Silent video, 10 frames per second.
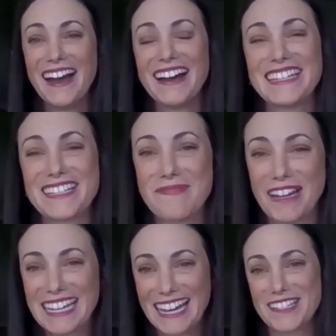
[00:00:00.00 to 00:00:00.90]
Yes,
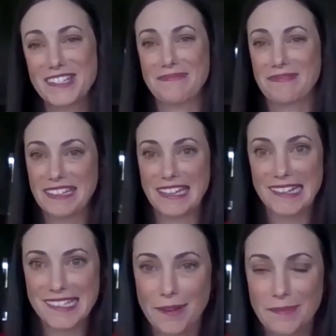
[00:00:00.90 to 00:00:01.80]
my cat is
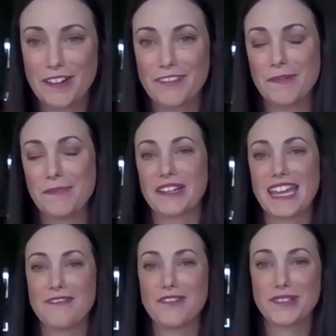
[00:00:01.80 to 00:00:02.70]
gets up there if I'm not
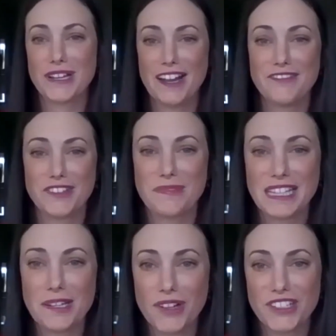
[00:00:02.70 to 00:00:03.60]
careful. So I have to
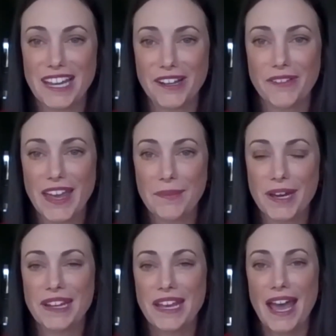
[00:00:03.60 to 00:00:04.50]
really watch out on that
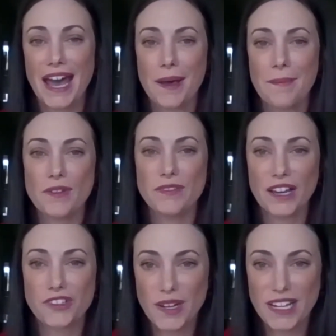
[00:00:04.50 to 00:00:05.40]
one.
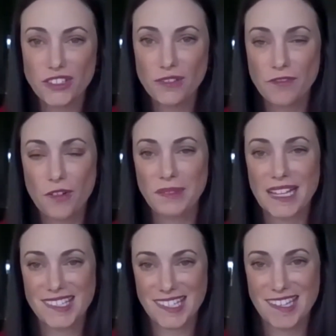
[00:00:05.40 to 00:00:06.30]
Now, treats should form
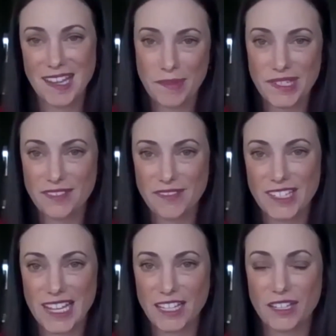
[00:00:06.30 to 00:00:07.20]
less than 10% of the
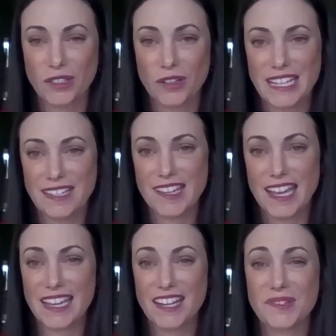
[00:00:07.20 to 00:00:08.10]
daily caloric
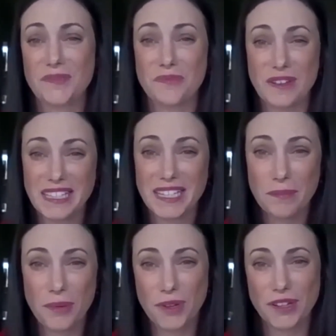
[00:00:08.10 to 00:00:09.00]
intake. And it's really
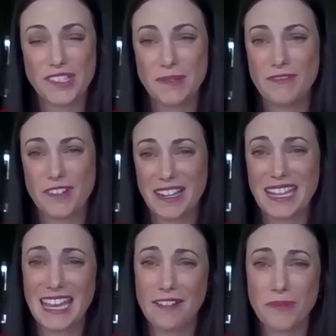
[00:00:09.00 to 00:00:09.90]
important to be very
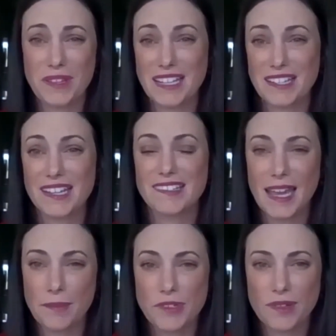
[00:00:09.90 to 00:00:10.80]
careful with things like
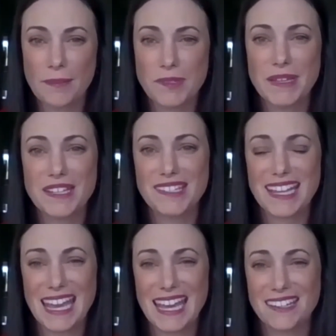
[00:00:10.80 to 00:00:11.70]
table scraps because
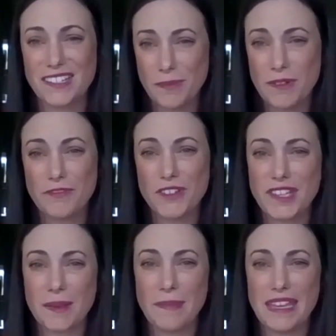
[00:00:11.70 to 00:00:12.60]
human
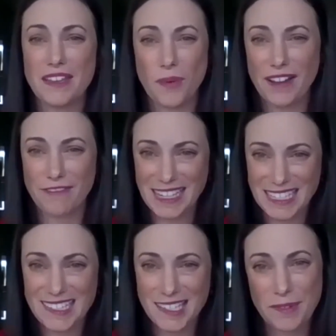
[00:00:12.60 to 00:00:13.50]
foods can be quite
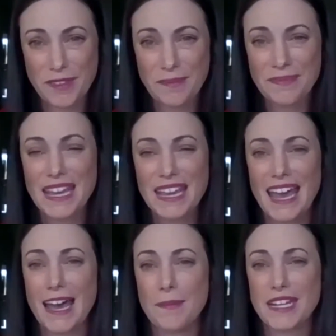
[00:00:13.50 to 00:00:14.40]
fatty, some of them,
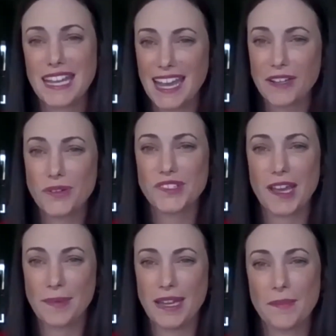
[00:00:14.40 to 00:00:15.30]
and it can cause
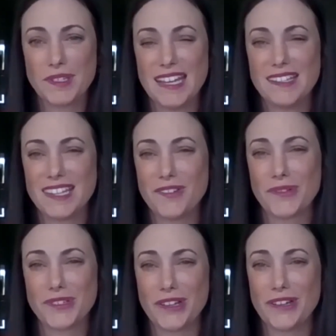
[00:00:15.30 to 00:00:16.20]
tummy upsets. And
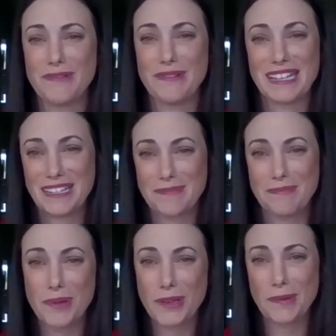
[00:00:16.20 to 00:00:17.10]
also it can put your